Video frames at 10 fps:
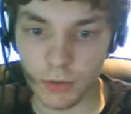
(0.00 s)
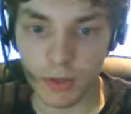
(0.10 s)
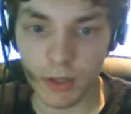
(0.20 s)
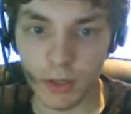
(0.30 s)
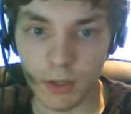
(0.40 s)

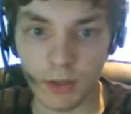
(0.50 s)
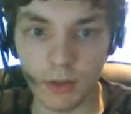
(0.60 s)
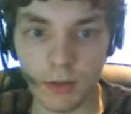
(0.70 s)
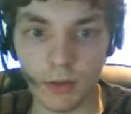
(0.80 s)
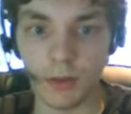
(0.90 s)
the
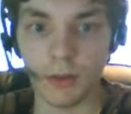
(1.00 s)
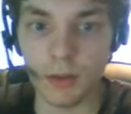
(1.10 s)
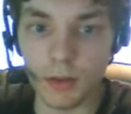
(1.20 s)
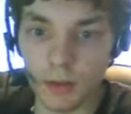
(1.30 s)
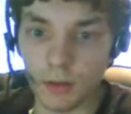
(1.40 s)

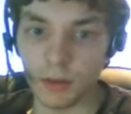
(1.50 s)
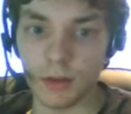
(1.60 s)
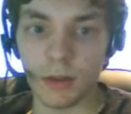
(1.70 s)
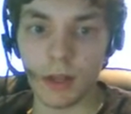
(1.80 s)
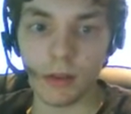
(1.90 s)

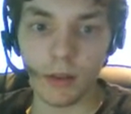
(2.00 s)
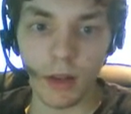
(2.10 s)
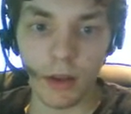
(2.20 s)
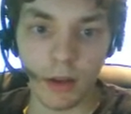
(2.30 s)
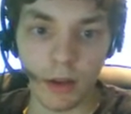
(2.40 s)

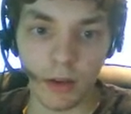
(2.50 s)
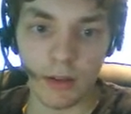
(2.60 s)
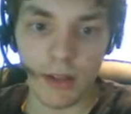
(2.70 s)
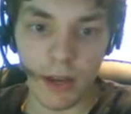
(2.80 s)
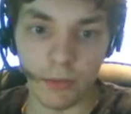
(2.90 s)
calculator. It'll
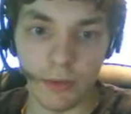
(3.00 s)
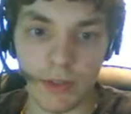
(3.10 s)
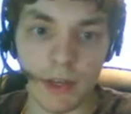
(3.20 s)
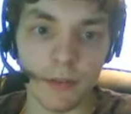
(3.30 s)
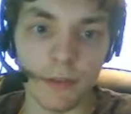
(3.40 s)
say it
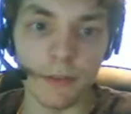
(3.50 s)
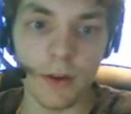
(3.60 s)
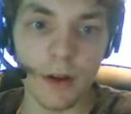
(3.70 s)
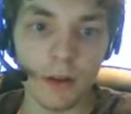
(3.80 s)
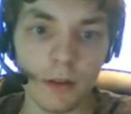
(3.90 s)
received the
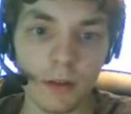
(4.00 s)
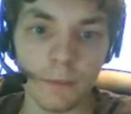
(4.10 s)
file.